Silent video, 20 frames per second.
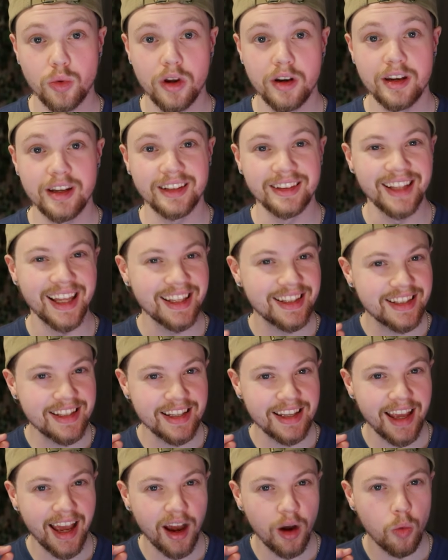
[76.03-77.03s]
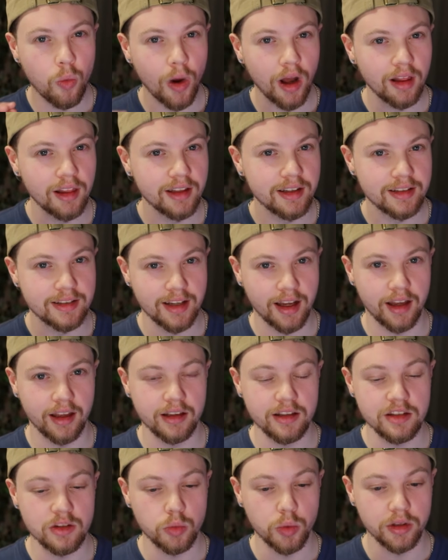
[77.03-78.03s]
one, let's see how well it
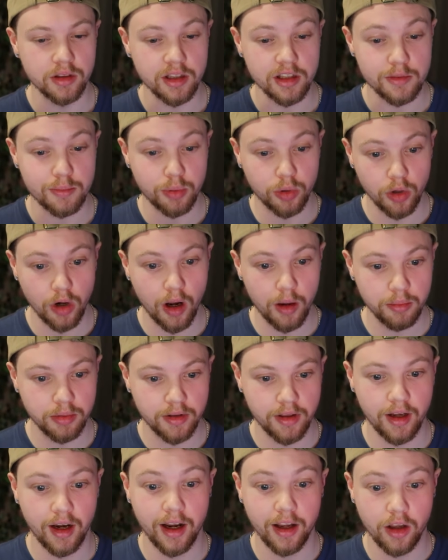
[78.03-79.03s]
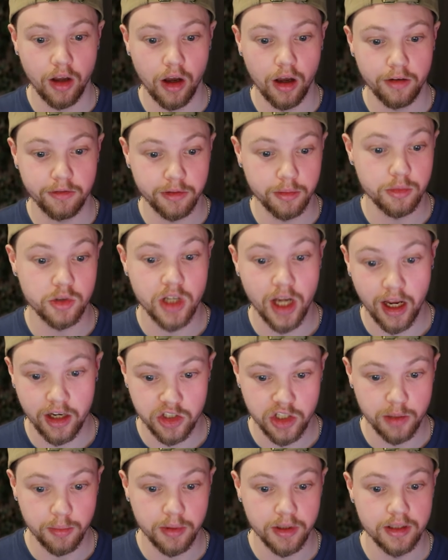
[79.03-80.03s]
does with this prompt that I got from
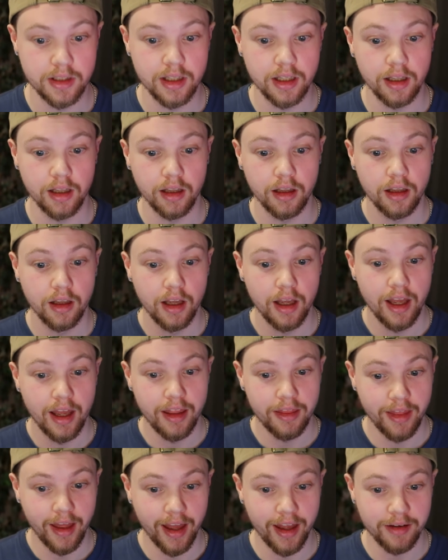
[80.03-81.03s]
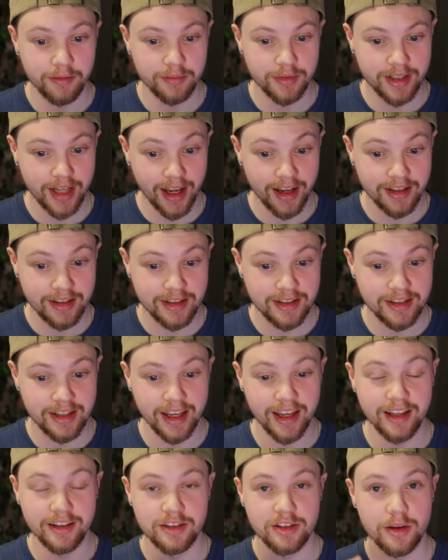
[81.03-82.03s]
ChatGPT that tests
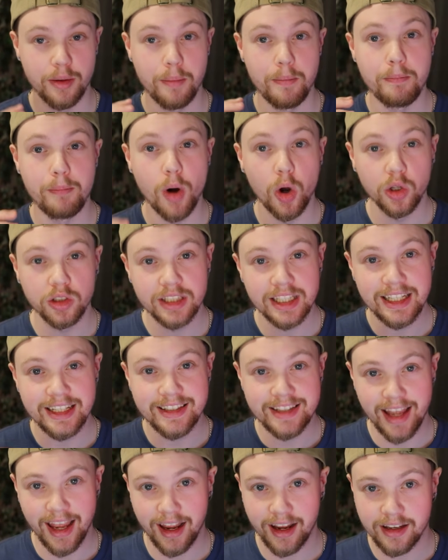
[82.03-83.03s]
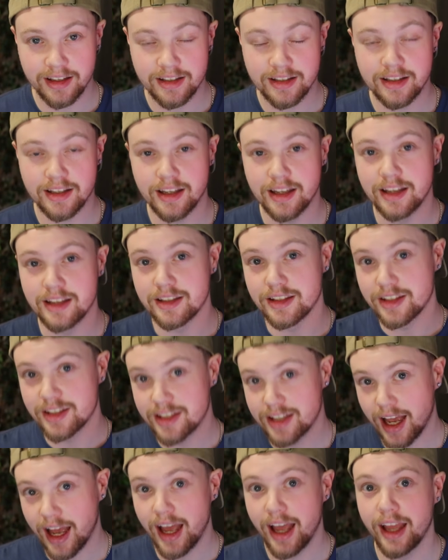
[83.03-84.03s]
its multi-text
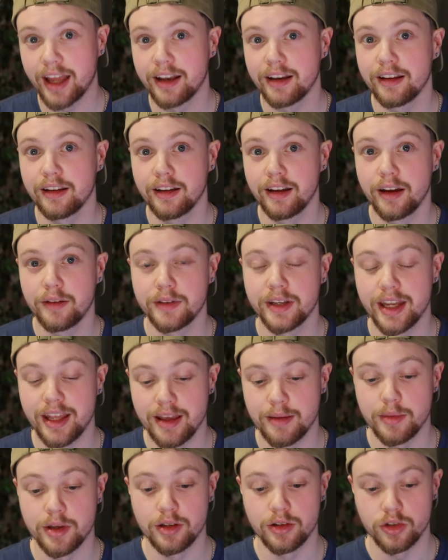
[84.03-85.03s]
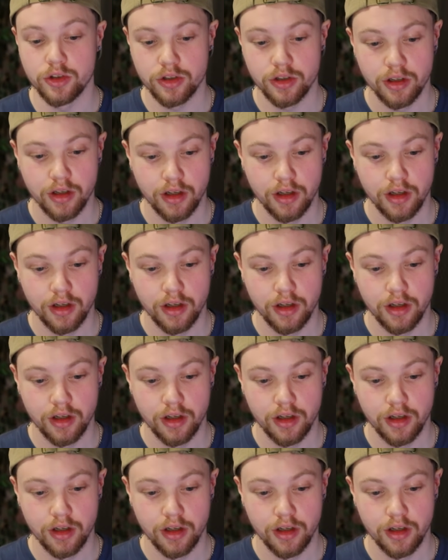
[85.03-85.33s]
inside of an image.